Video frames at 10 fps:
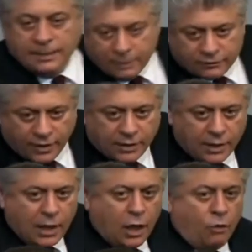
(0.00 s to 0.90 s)
keep it,
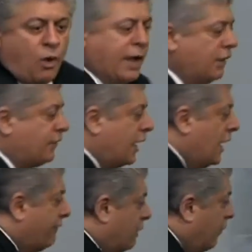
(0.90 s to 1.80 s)
Ted. Why does the
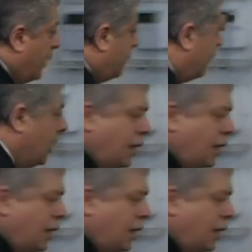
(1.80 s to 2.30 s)
government